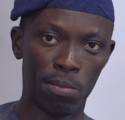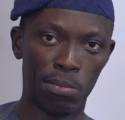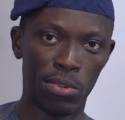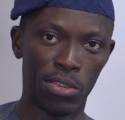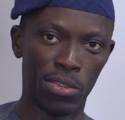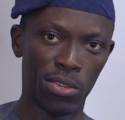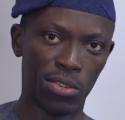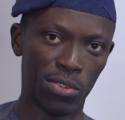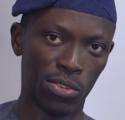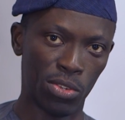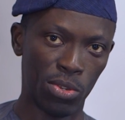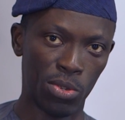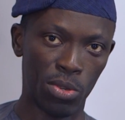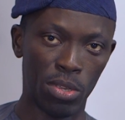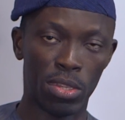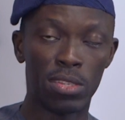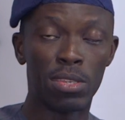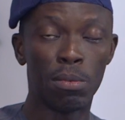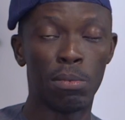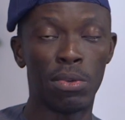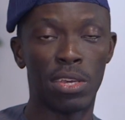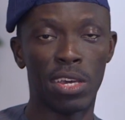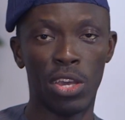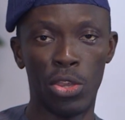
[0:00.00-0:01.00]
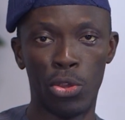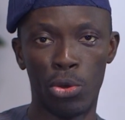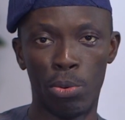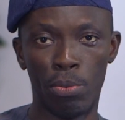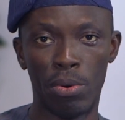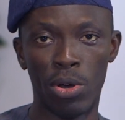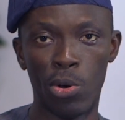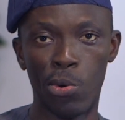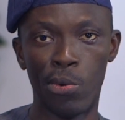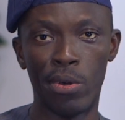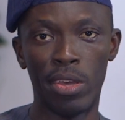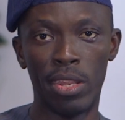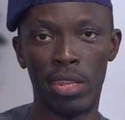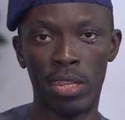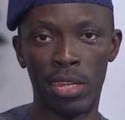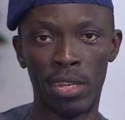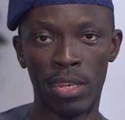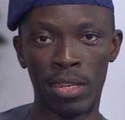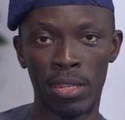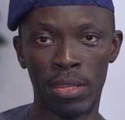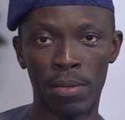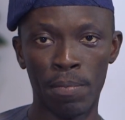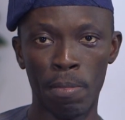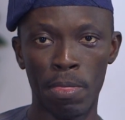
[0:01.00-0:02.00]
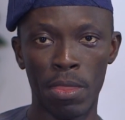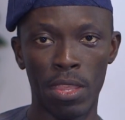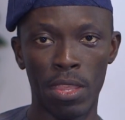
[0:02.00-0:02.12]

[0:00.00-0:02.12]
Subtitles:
because, a typical Yoruba wedding,